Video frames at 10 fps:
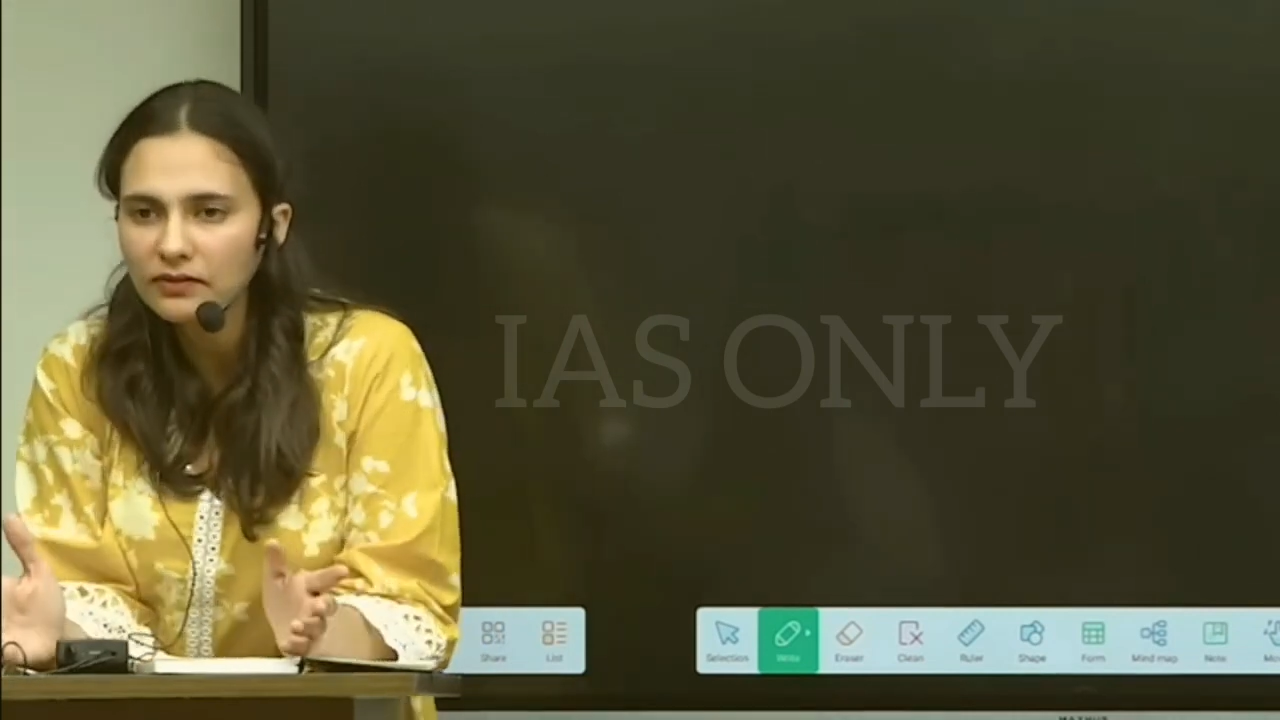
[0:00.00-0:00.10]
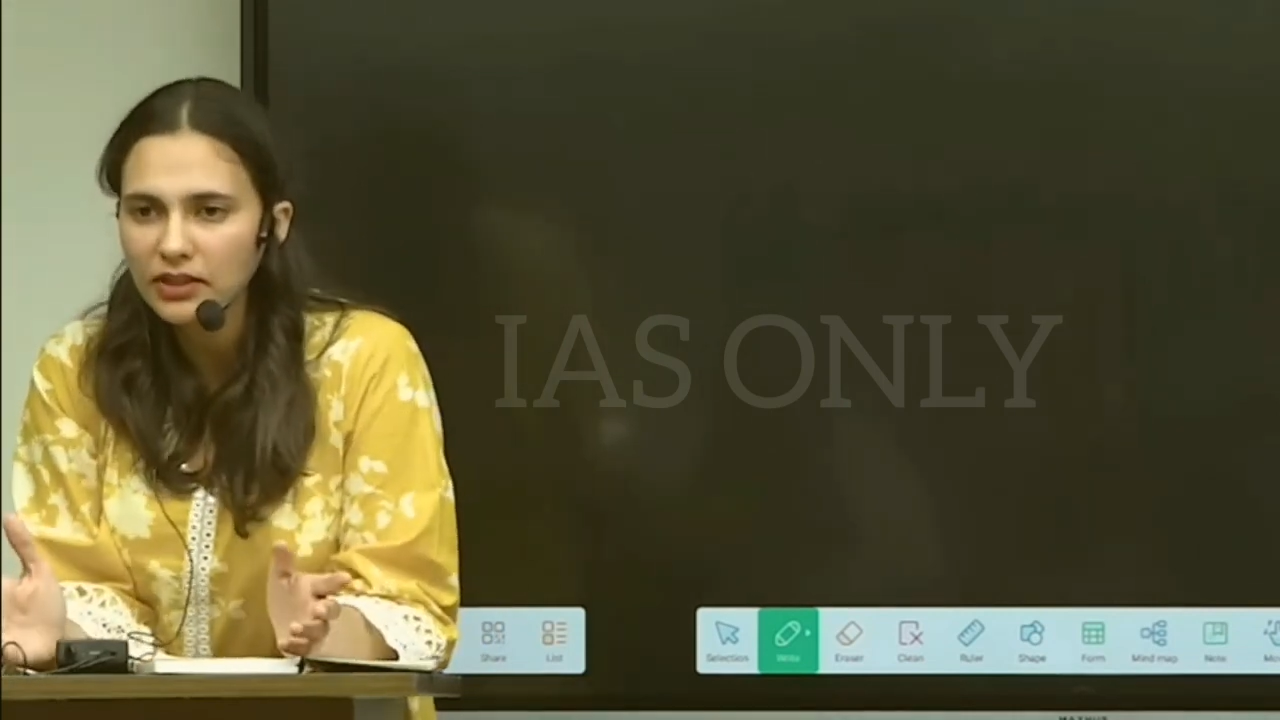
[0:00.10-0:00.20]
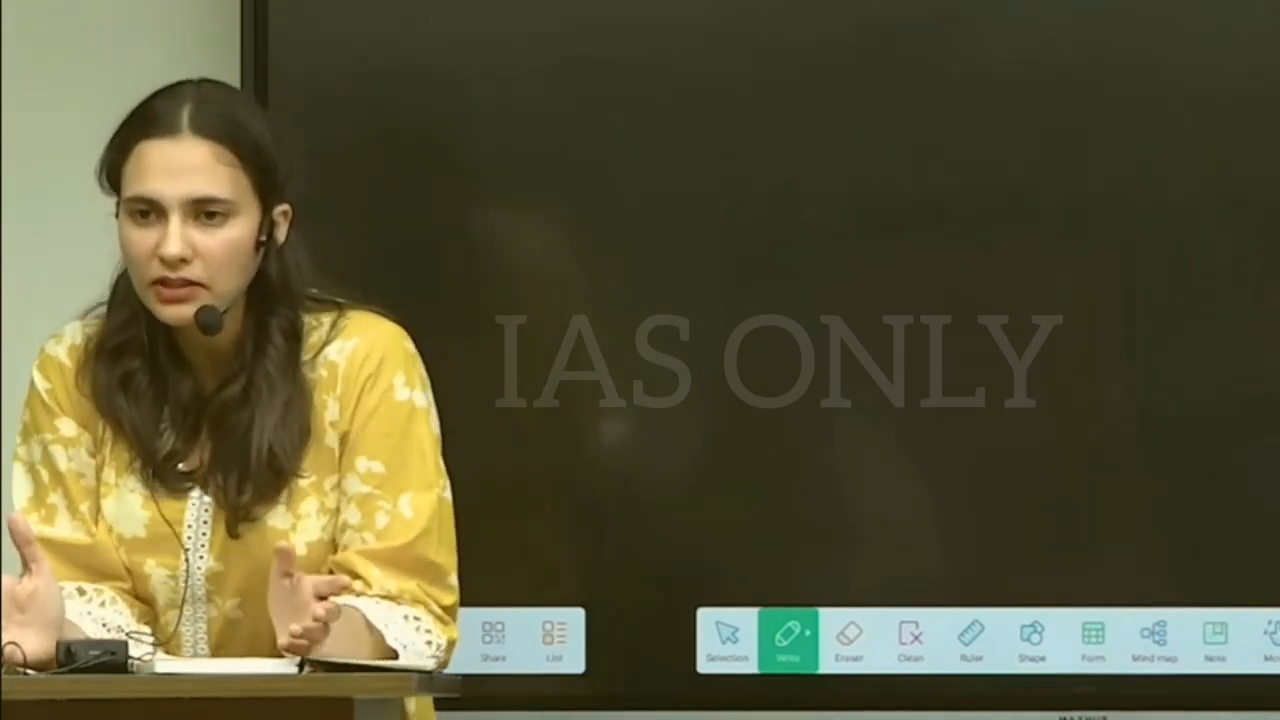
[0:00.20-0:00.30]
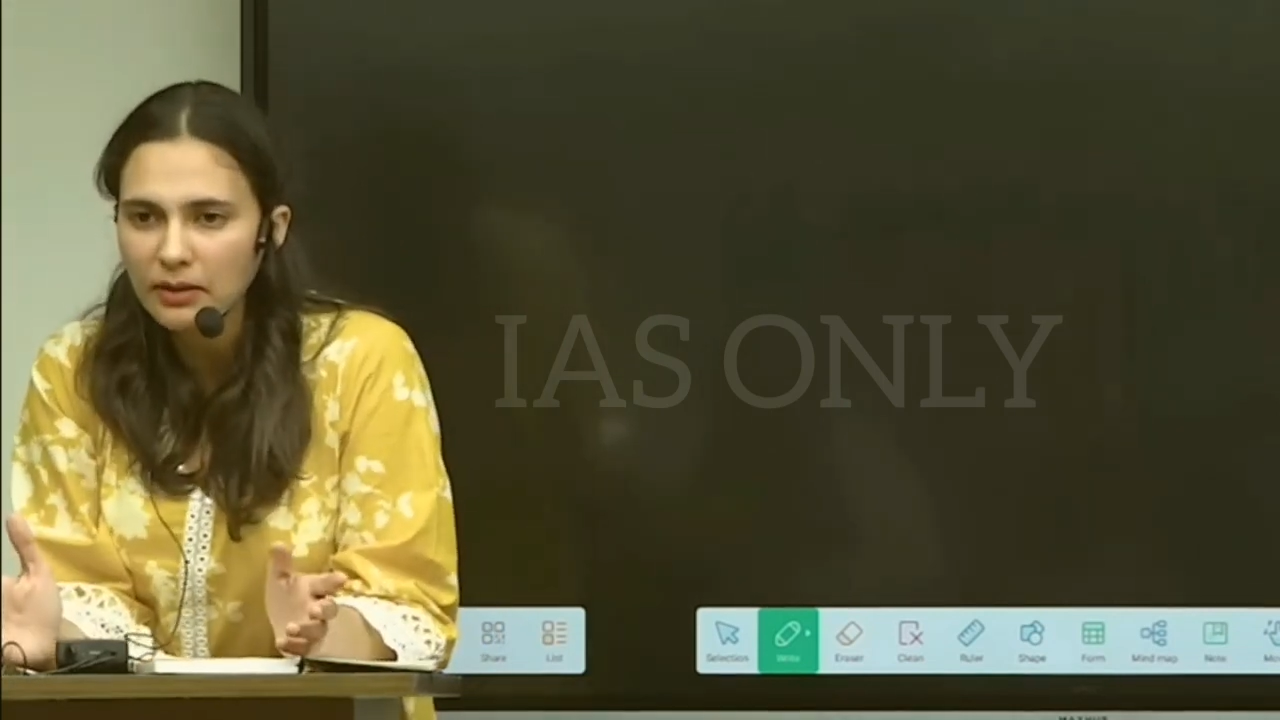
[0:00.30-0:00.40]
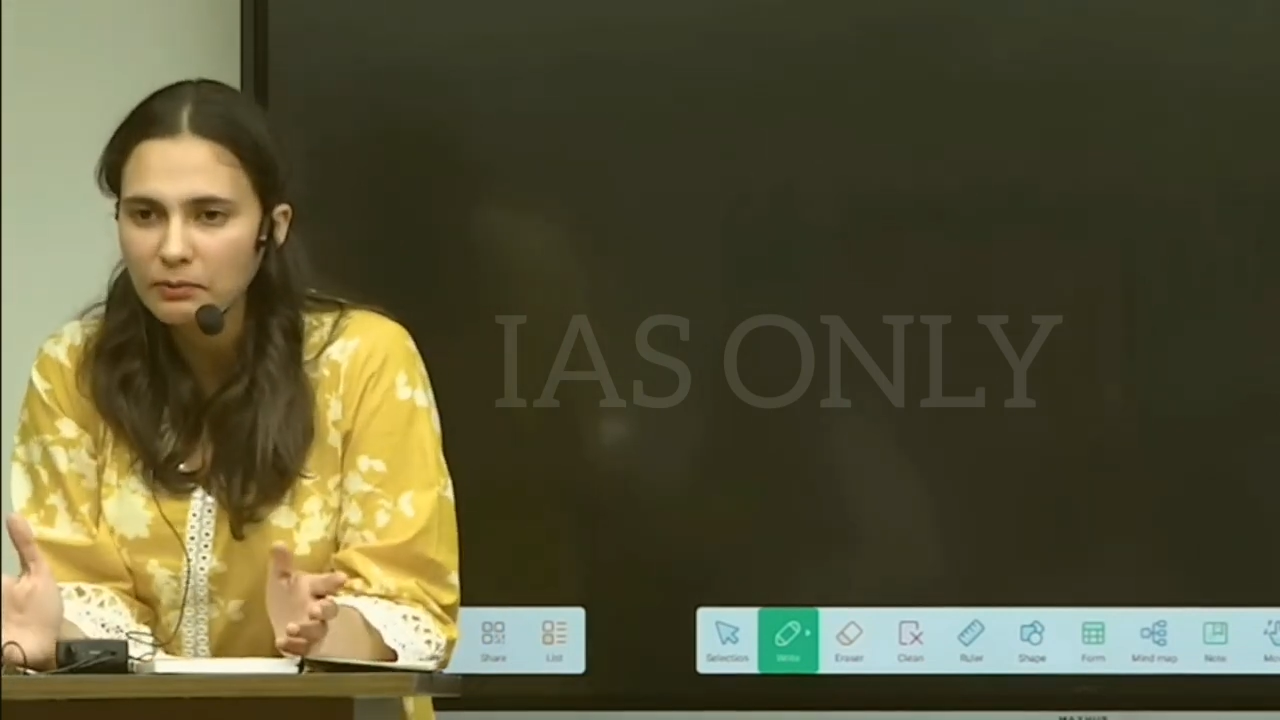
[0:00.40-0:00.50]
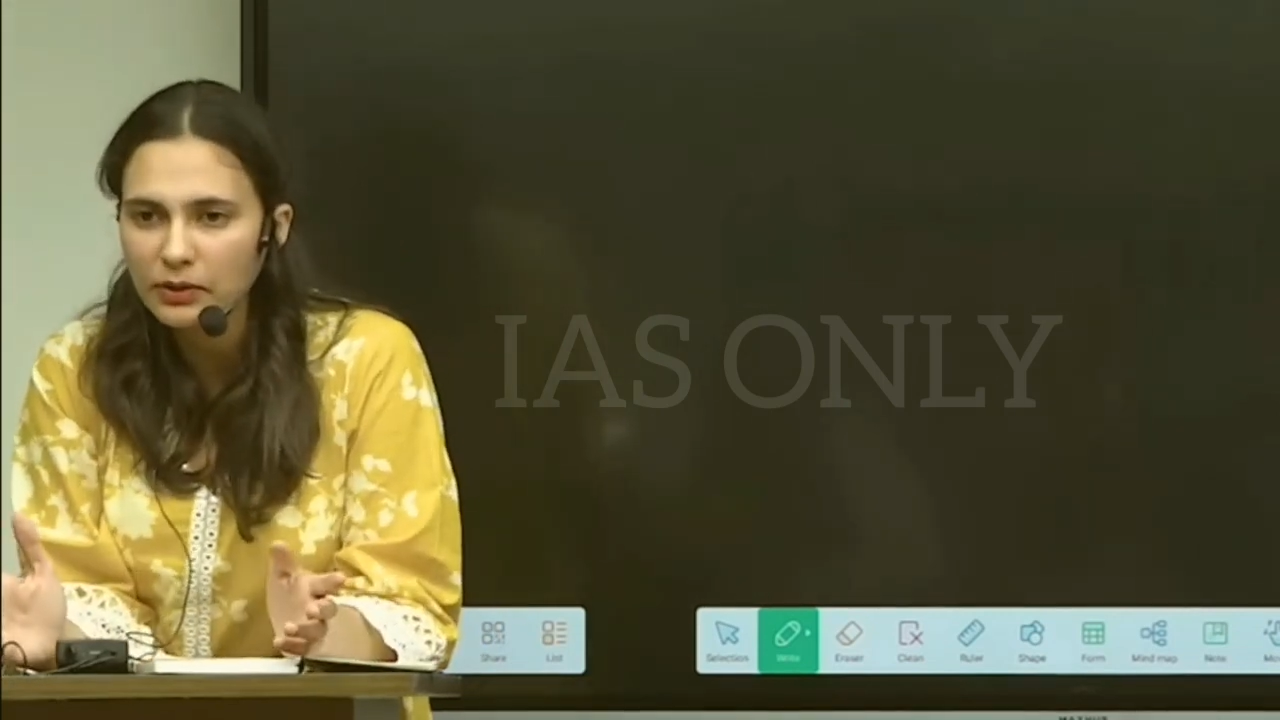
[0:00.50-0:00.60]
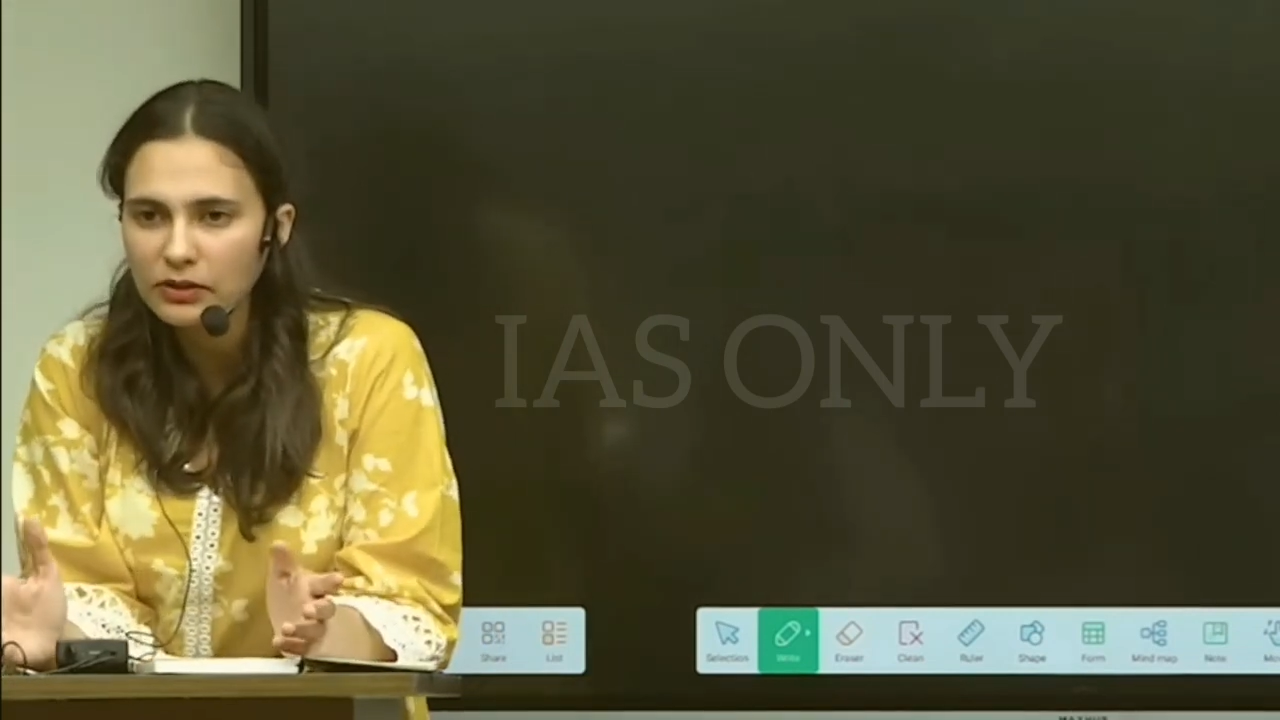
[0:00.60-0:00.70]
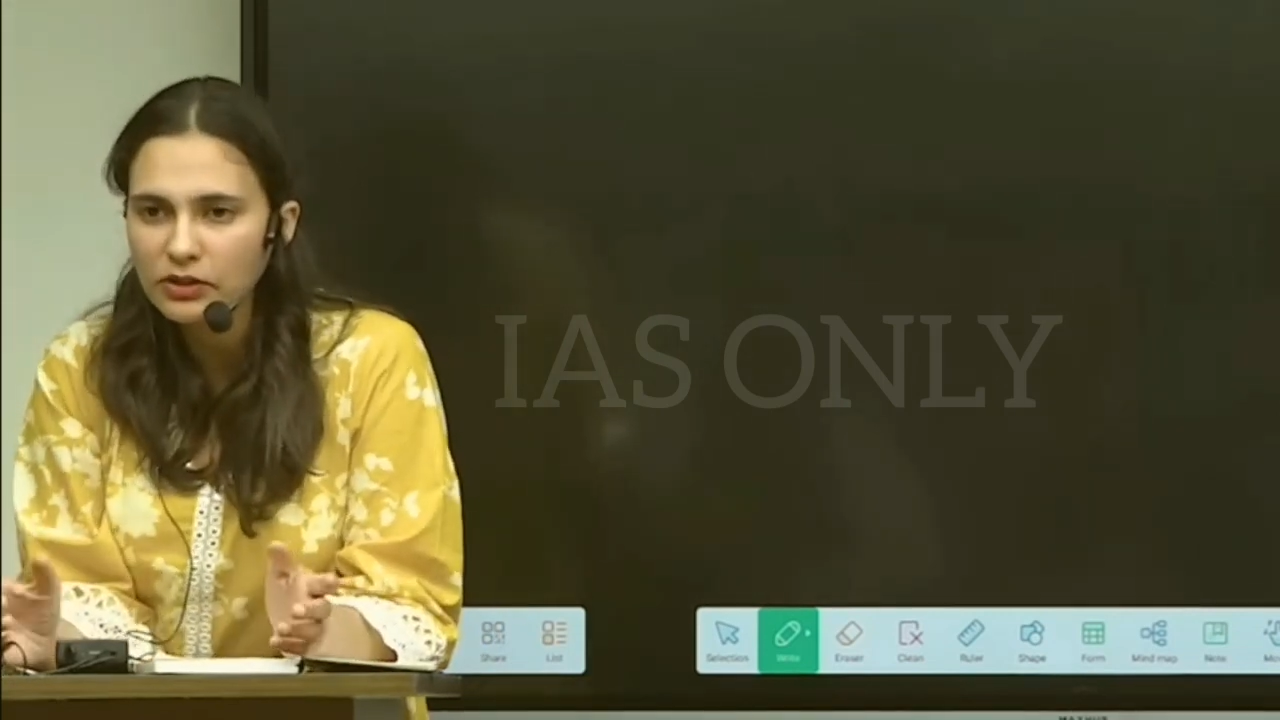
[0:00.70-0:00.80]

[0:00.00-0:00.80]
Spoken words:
of the temple.